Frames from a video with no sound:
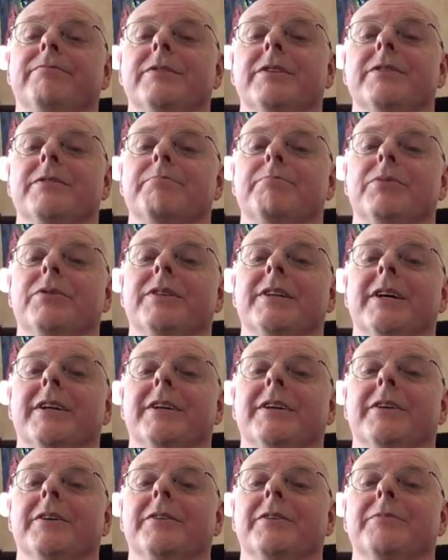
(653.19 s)
to put that
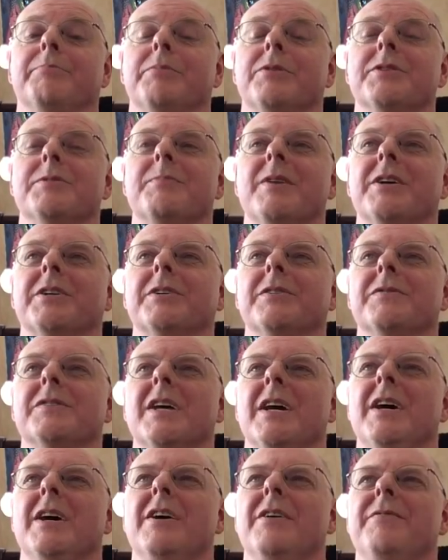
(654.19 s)
in other perspectives,
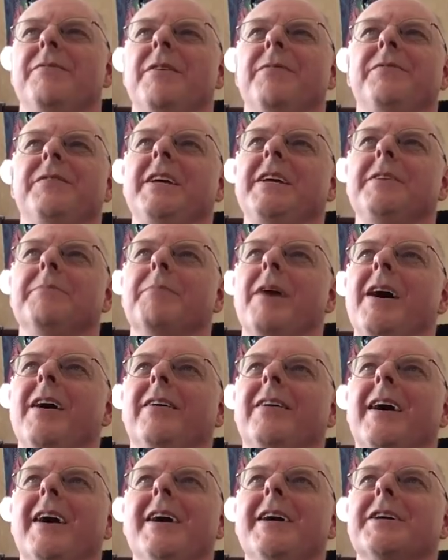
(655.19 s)

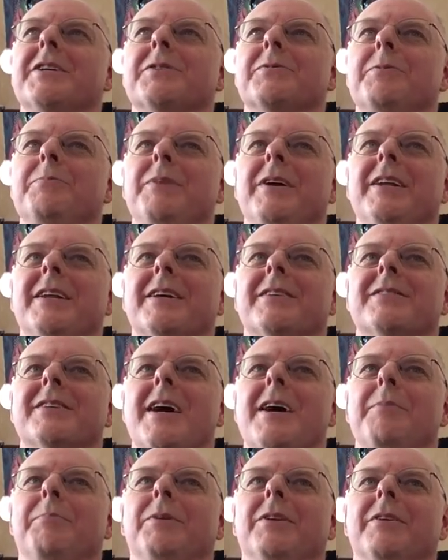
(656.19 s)
15-mile hikes would be an
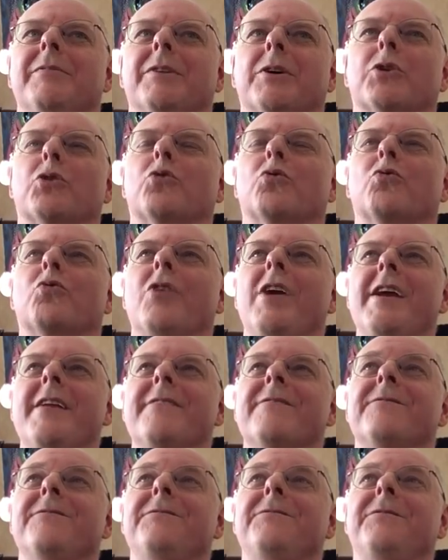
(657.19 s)
example of a
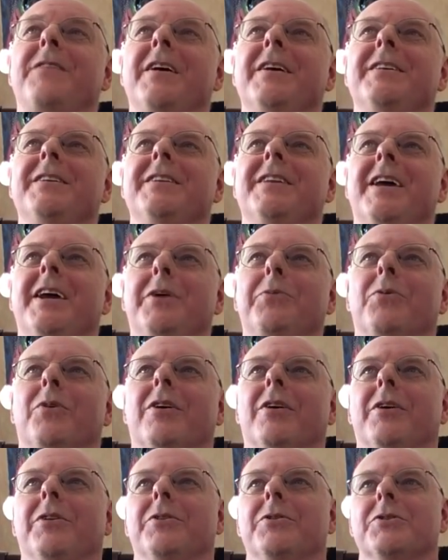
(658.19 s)
great fun day,
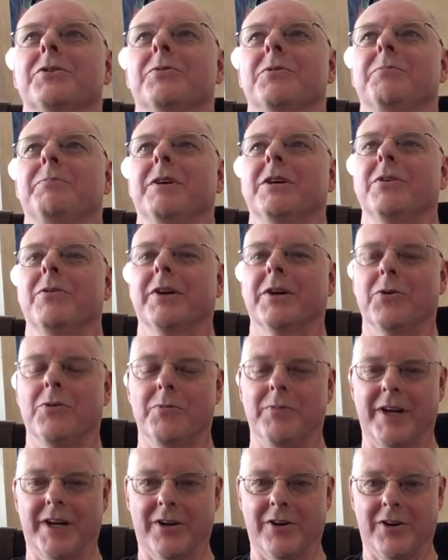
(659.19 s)
where others would be going, oh my